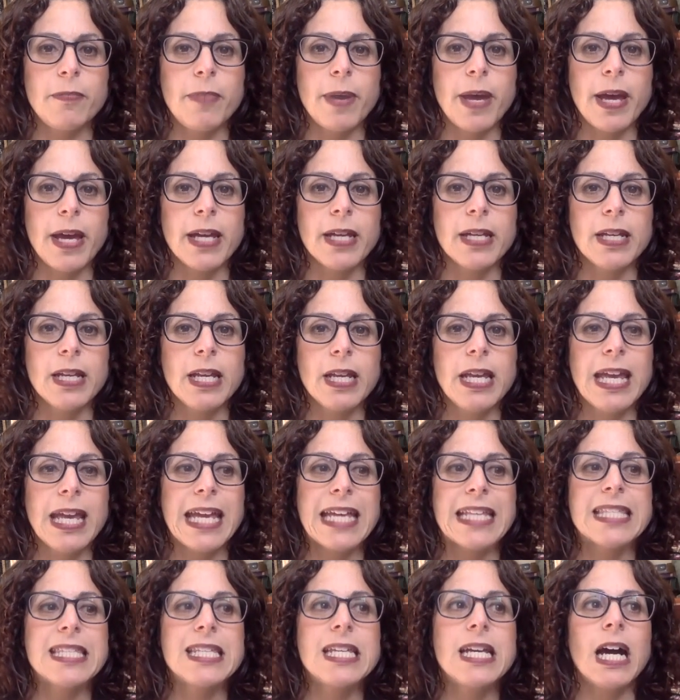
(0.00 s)
but mm-hmm.
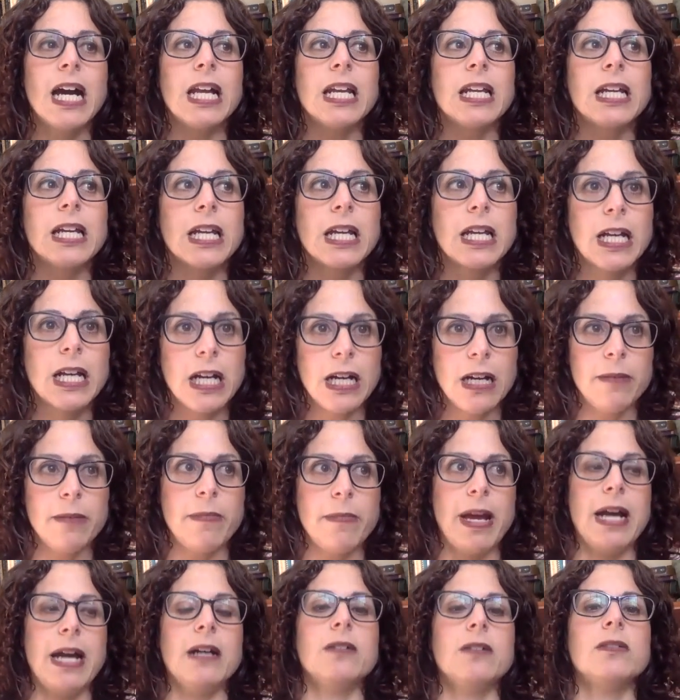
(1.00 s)
it's got to come
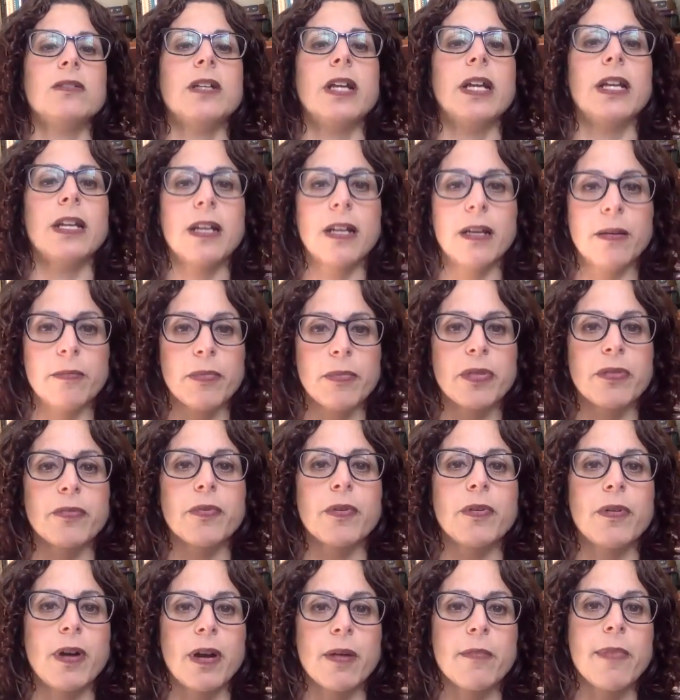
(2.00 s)
out and come
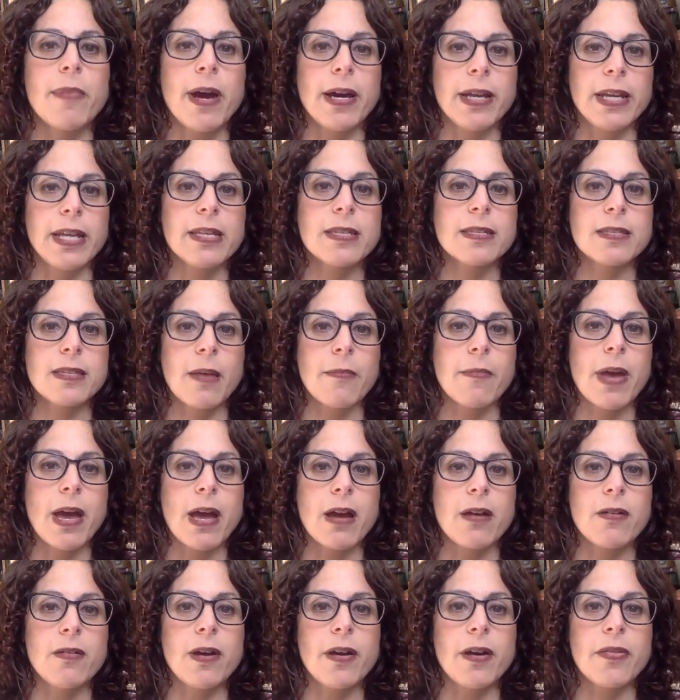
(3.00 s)
through our body
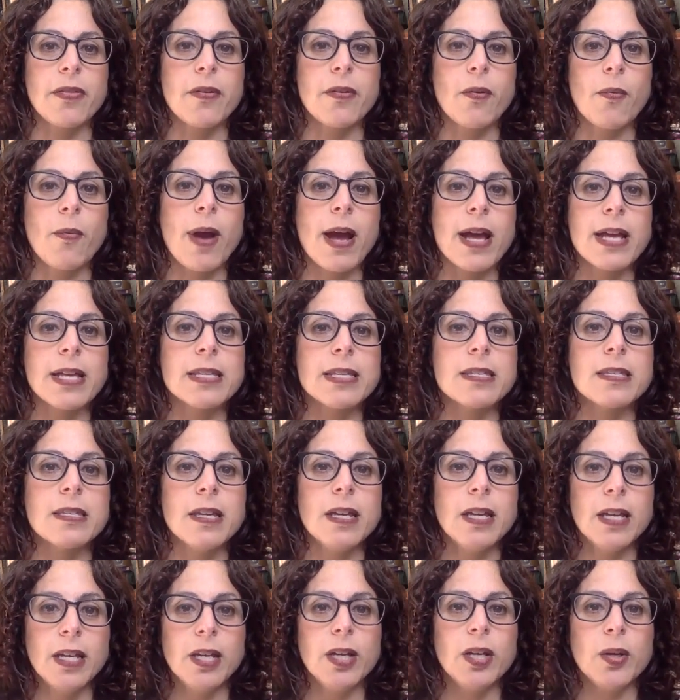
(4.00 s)
somehow otherwise
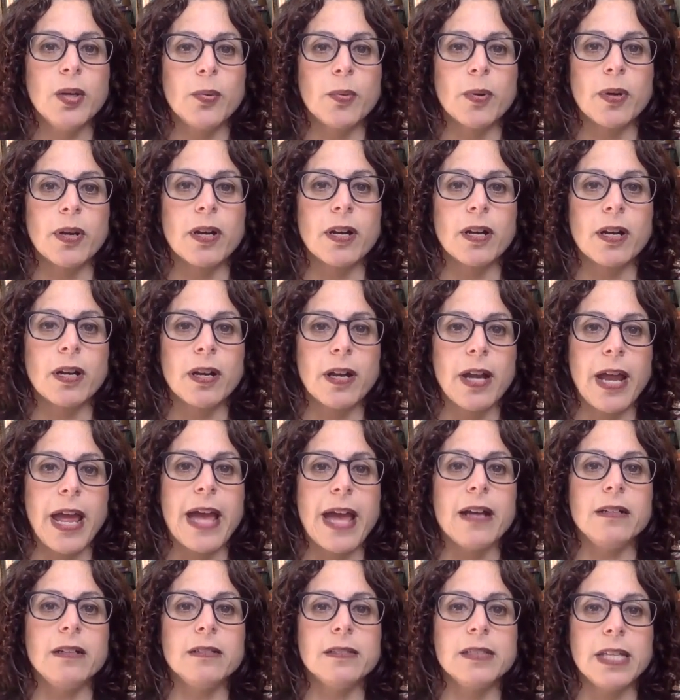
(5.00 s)
we're
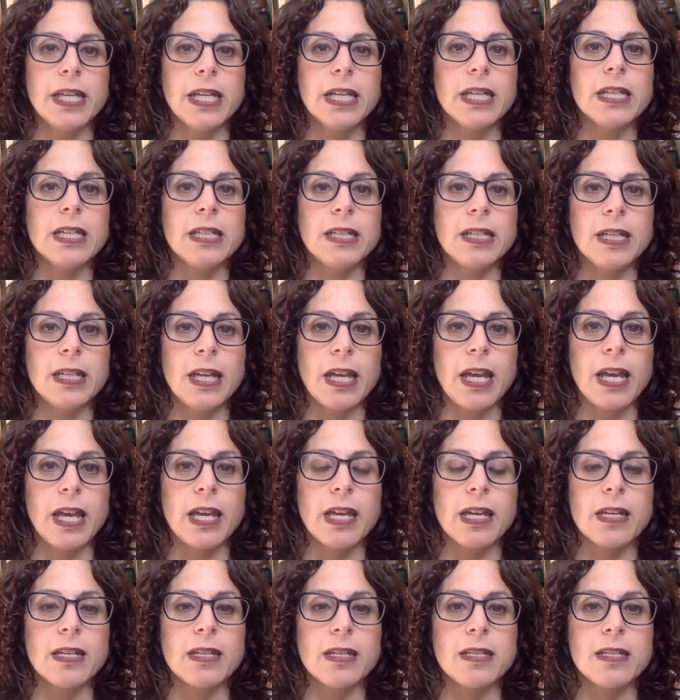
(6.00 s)
held in
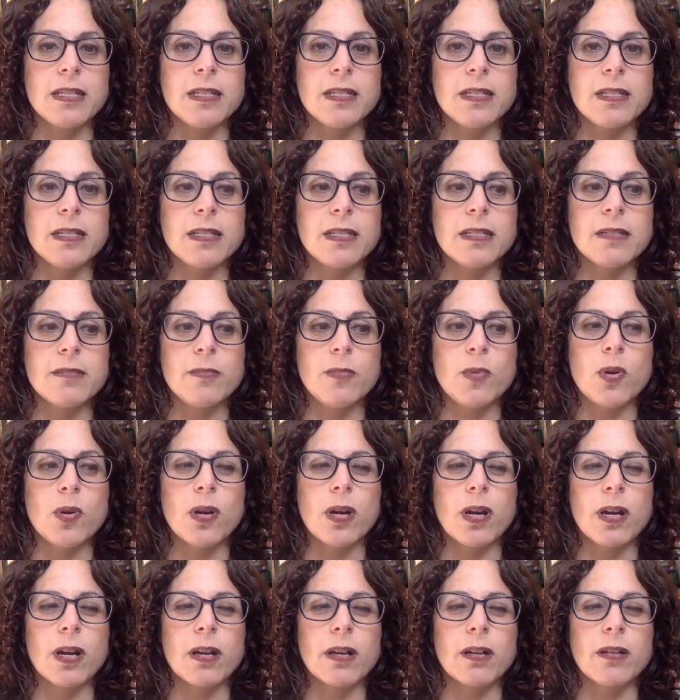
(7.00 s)
and
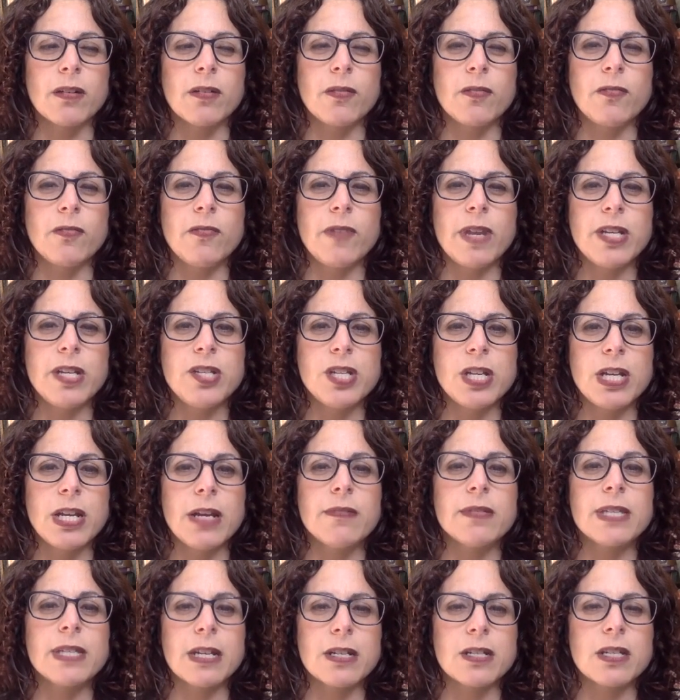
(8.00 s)
more rigid i
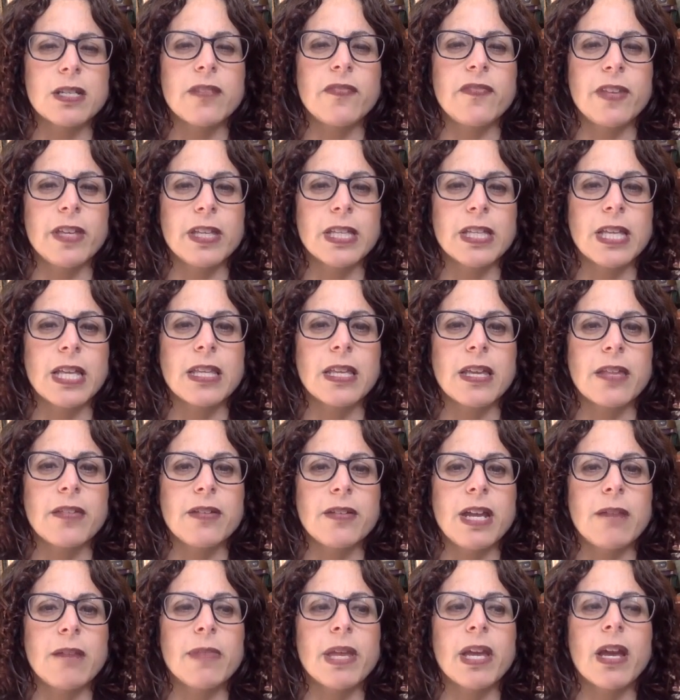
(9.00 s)
was actually feeling that the other
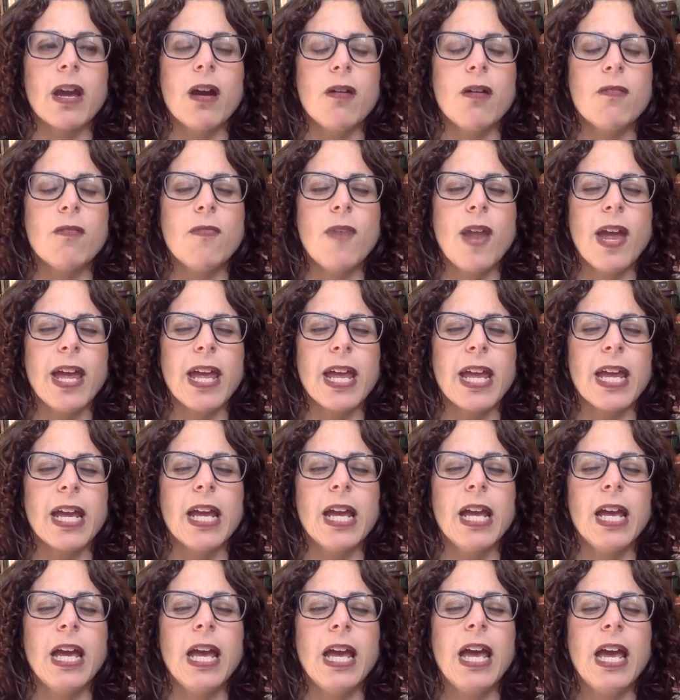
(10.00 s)
day i'm like oh right
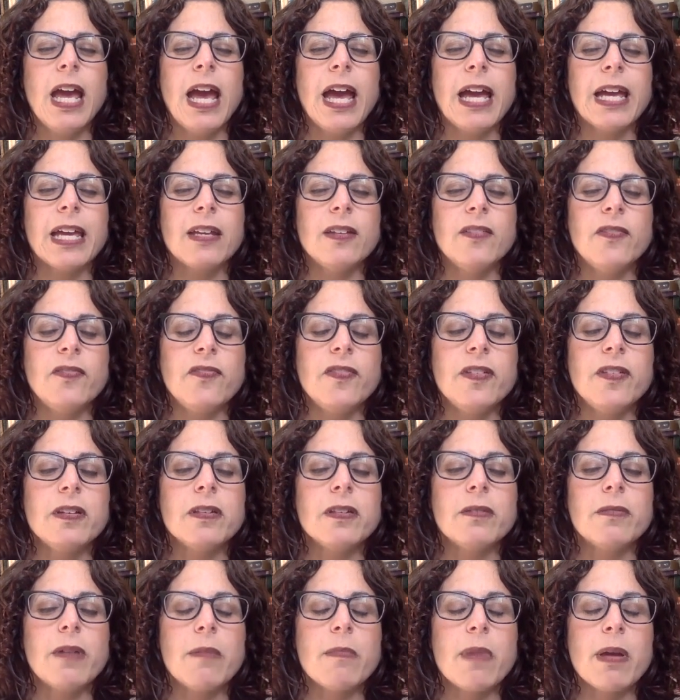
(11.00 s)
I can feel
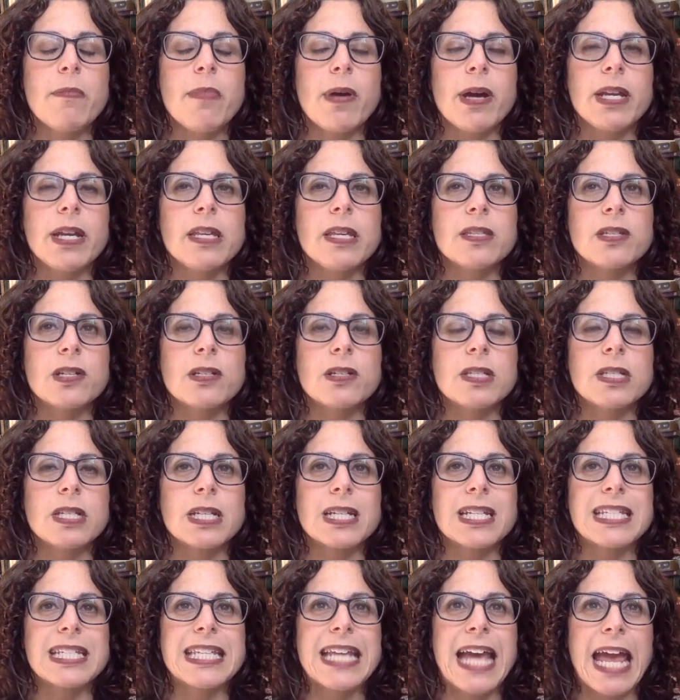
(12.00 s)
the way my body starts
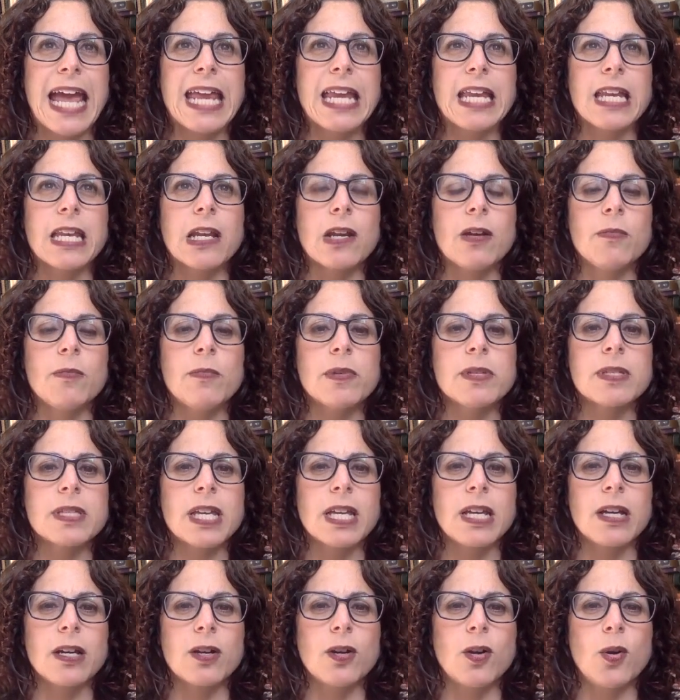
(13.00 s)
to tighten, almost
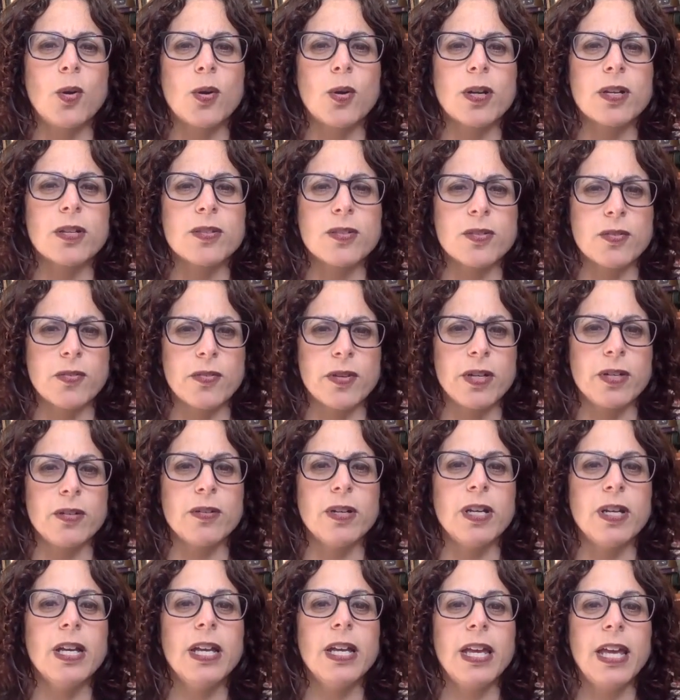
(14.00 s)
like a corkscrew.
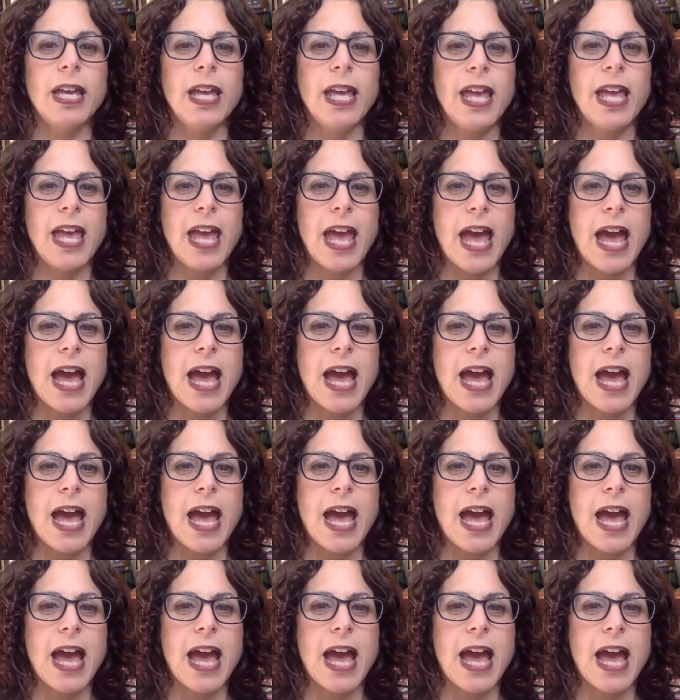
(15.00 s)
Mm-hmm. mm-hmm.